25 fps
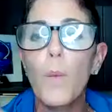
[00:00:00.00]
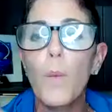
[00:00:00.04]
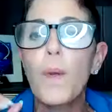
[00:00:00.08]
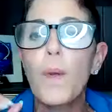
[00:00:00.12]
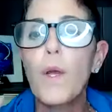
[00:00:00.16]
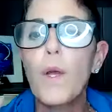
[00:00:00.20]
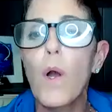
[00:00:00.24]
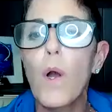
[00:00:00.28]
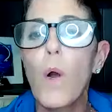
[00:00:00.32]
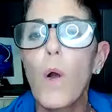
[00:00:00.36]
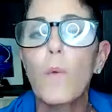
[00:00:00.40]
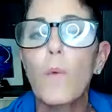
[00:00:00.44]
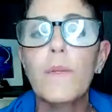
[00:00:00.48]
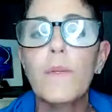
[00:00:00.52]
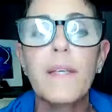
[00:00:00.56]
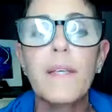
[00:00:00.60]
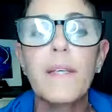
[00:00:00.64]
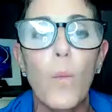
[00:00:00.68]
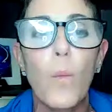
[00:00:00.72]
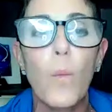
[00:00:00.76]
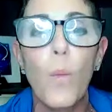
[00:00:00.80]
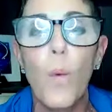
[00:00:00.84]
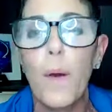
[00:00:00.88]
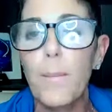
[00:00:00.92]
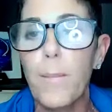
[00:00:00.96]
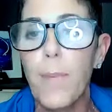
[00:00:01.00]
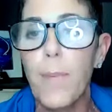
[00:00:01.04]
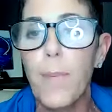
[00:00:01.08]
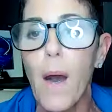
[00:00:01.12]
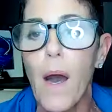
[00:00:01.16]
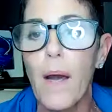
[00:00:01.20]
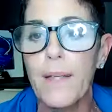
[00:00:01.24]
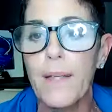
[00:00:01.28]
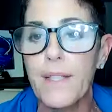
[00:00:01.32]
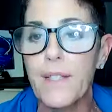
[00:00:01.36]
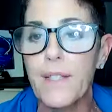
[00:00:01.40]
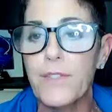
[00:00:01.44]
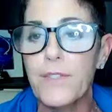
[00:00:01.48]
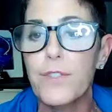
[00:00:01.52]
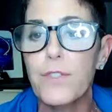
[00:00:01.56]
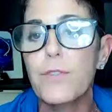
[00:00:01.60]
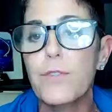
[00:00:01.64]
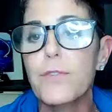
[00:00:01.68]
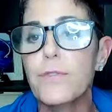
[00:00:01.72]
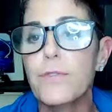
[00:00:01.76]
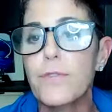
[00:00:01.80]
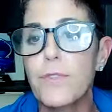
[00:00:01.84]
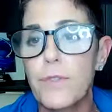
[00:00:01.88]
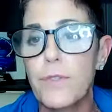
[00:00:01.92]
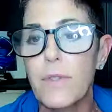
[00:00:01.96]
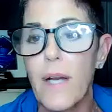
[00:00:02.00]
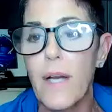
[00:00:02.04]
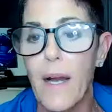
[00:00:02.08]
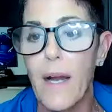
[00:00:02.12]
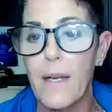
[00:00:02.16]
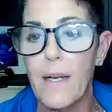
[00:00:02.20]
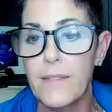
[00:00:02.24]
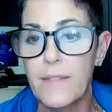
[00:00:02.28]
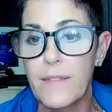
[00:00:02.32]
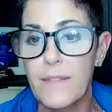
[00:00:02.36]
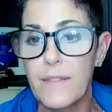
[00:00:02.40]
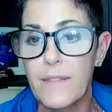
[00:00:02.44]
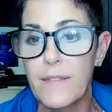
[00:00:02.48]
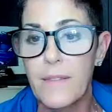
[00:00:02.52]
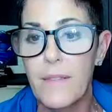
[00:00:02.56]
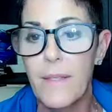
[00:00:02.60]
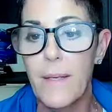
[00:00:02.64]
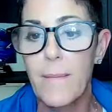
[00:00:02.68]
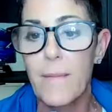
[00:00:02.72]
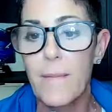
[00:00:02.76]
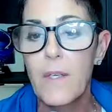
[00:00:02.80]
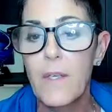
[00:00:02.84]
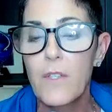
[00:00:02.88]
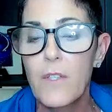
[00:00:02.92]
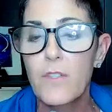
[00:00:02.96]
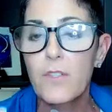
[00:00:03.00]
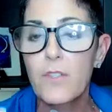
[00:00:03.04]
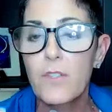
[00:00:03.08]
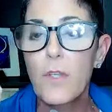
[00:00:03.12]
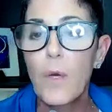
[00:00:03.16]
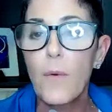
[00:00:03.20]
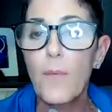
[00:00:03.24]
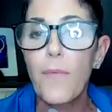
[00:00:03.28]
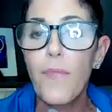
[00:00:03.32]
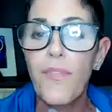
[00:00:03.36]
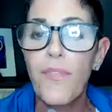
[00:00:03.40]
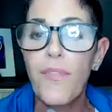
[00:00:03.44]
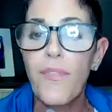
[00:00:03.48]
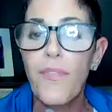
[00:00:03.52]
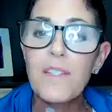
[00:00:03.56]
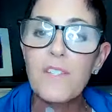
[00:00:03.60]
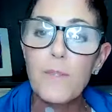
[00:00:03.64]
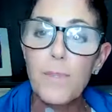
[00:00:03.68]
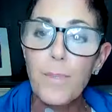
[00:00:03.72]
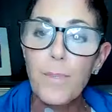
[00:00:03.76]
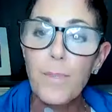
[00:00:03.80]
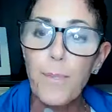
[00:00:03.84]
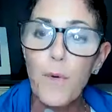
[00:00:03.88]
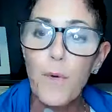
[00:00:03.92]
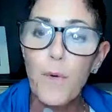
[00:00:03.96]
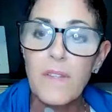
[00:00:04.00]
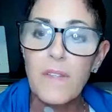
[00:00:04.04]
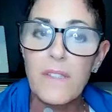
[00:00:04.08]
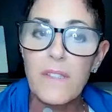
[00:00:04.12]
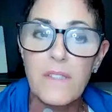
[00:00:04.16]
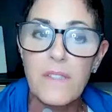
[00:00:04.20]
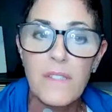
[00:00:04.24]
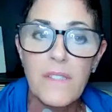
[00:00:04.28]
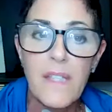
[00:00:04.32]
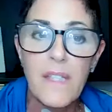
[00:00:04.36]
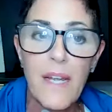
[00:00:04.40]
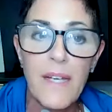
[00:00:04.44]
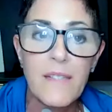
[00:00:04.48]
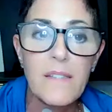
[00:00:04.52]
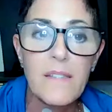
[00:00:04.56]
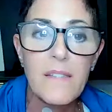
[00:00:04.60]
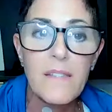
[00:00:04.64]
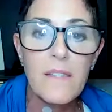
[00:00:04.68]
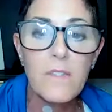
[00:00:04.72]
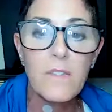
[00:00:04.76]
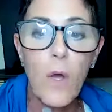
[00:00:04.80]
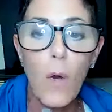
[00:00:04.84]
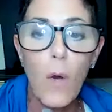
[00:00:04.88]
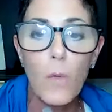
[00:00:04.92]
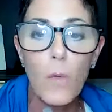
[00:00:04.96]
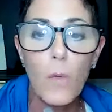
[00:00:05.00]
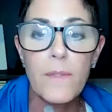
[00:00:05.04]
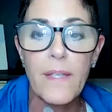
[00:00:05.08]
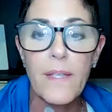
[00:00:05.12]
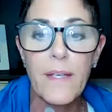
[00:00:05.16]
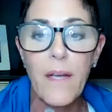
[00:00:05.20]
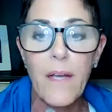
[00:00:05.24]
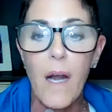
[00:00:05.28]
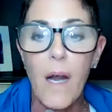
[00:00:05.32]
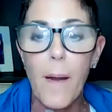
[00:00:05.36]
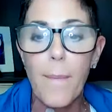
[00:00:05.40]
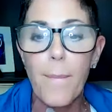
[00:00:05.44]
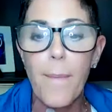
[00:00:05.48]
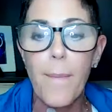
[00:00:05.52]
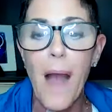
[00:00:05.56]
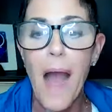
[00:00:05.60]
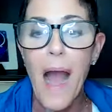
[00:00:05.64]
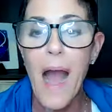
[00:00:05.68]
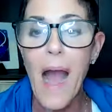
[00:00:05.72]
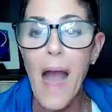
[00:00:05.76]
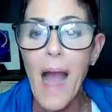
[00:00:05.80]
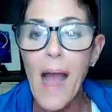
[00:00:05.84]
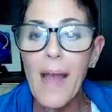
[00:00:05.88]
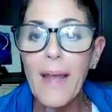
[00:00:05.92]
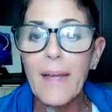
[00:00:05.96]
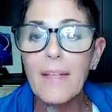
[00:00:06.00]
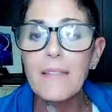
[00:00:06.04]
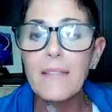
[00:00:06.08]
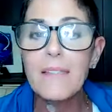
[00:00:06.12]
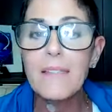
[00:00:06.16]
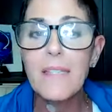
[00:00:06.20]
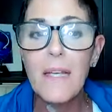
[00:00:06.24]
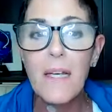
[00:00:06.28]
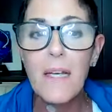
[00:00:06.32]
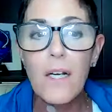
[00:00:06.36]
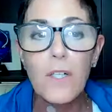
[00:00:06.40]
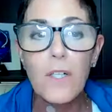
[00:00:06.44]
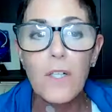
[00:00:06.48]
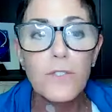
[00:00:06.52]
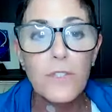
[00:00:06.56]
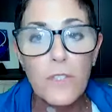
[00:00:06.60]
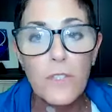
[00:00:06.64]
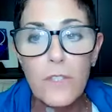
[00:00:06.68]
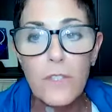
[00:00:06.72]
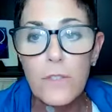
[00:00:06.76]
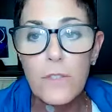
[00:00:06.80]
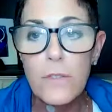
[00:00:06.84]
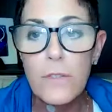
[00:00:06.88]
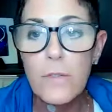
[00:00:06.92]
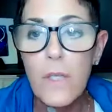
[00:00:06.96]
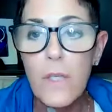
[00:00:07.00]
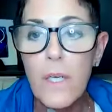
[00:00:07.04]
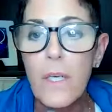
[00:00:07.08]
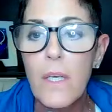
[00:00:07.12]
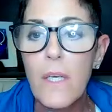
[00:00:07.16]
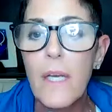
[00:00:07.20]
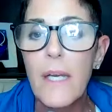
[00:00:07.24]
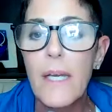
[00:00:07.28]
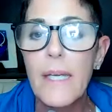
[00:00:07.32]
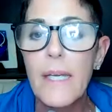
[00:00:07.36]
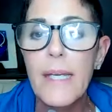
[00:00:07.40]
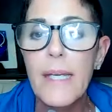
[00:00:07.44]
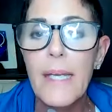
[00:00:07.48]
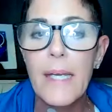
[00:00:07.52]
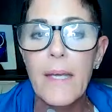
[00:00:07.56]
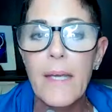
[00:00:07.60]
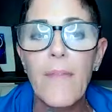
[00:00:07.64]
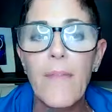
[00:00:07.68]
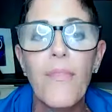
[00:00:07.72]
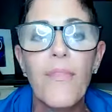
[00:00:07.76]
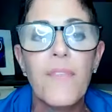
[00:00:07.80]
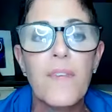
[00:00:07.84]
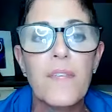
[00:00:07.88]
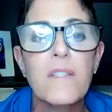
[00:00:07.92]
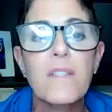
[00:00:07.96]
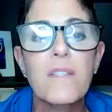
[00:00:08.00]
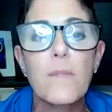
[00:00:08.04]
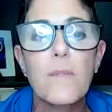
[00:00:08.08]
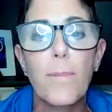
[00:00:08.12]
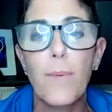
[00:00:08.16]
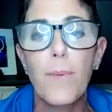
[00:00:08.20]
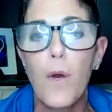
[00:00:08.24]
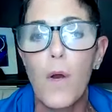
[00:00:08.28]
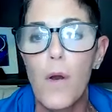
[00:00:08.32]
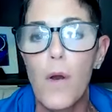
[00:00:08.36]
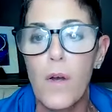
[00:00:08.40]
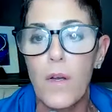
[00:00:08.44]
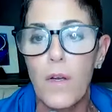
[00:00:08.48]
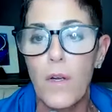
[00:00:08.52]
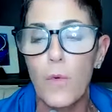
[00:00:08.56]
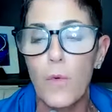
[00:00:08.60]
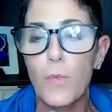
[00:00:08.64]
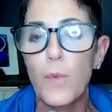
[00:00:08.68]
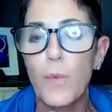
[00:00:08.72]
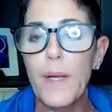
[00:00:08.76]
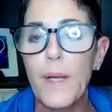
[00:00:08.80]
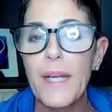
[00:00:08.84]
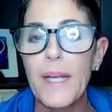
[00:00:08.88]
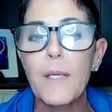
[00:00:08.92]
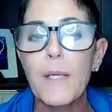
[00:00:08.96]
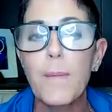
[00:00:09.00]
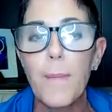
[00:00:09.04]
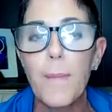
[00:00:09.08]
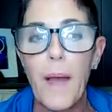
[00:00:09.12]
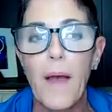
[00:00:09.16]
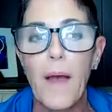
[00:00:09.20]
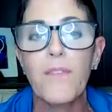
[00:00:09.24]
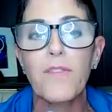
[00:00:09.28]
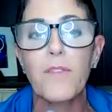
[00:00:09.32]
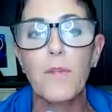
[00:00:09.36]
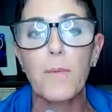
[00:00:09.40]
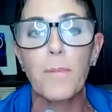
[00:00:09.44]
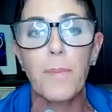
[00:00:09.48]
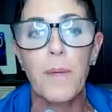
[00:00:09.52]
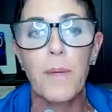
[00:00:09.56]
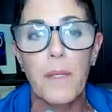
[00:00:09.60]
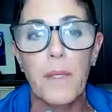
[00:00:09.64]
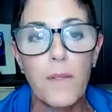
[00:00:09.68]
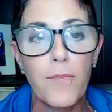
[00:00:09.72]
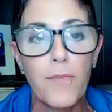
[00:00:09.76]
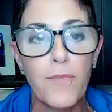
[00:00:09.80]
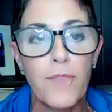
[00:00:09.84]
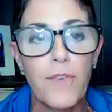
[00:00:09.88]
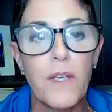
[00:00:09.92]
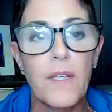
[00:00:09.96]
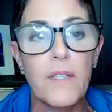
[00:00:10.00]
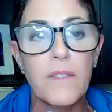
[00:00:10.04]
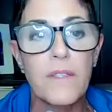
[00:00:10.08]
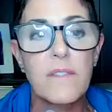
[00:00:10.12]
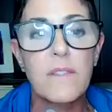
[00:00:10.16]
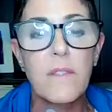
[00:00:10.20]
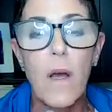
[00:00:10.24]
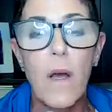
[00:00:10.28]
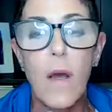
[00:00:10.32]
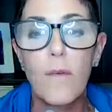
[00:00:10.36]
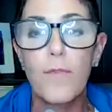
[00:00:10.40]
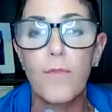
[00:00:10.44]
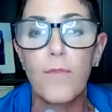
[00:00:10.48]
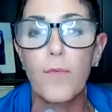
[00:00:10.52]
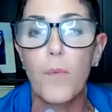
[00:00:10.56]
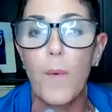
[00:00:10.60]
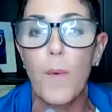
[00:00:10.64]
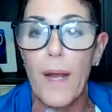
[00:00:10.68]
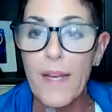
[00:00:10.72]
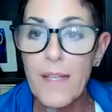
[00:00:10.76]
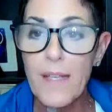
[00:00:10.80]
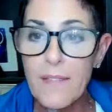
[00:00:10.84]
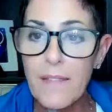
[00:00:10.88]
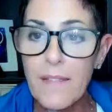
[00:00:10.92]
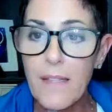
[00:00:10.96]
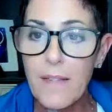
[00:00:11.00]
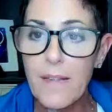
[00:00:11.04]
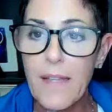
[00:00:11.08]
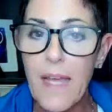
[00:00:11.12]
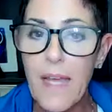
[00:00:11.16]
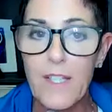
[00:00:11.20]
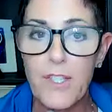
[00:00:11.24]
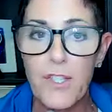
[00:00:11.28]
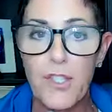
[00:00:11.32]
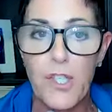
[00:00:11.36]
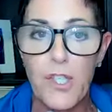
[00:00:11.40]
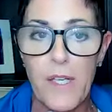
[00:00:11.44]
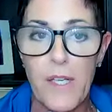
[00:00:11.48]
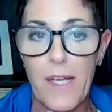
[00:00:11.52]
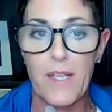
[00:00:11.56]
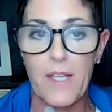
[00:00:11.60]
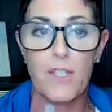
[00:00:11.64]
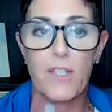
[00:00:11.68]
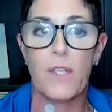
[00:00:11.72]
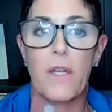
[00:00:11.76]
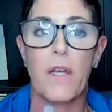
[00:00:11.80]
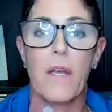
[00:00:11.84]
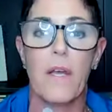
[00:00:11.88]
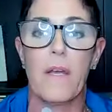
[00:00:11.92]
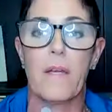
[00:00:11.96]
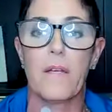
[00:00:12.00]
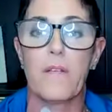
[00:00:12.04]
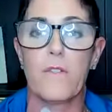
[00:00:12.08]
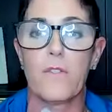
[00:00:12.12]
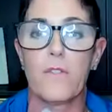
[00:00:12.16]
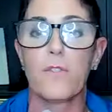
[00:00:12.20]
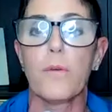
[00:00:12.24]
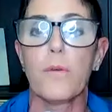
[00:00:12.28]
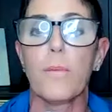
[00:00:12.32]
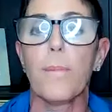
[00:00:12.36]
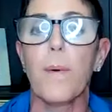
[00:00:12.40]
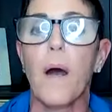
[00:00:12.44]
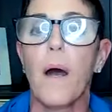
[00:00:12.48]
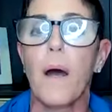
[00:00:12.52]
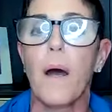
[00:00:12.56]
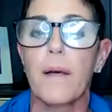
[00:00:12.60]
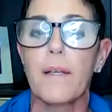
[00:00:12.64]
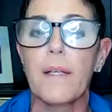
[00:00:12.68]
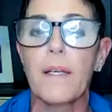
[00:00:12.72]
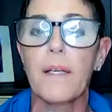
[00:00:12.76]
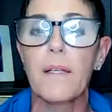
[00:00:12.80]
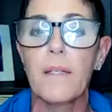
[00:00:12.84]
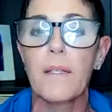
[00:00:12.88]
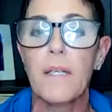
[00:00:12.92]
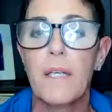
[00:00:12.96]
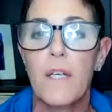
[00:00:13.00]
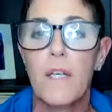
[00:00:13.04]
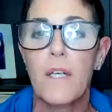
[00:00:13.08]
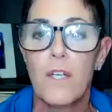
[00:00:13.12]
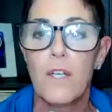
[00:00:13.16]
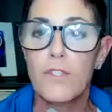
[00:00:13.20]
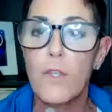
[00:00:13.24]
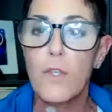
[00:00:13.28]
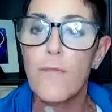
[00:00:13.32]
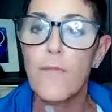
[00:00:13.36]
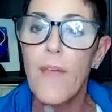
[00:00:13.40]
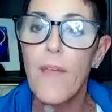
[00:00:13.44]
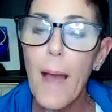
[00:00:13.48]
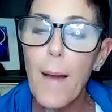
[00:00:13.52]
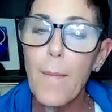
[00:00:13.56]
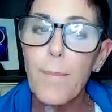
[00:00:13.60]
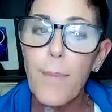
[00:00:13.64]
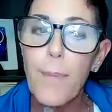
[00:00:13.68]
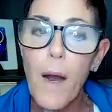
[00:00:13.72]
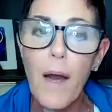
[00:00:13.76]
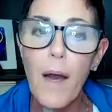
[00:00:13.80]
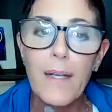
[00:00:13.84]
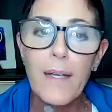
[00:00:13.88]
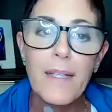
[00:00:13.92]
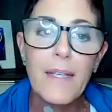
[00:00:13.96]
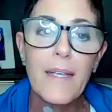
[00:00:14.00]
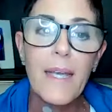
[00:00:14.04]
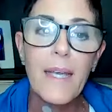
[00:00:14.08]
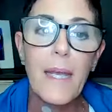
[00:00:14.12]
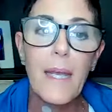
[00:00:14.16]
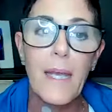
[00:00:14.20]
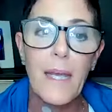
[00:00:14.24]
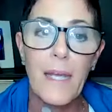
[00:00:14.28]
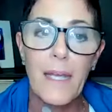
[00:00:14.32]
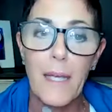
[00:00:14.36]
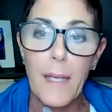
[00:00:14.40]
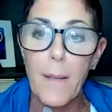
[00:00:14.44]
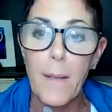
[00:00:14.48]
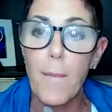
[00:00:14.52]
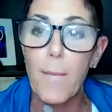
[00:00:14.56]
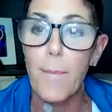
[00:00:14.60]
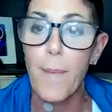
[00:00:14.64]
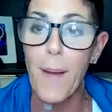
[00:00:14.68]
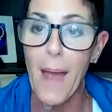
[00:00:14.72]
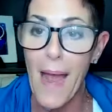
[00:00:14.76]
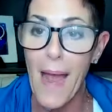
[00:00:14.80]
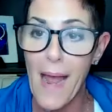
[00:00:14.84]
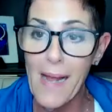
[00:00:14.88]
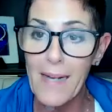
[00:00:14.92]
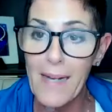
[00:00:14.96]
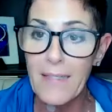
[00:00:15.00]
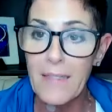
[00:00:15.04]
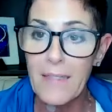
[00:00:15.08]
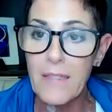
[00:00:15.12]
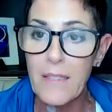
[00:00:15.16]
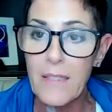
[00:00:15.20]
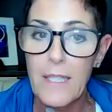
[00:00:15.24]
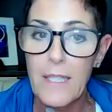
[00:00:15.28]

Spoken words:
we only get one body too, you guys. So this book that Staci's holding up, I tell you, get this book. Read about the benefits of raising that GHK in your body so that body can get back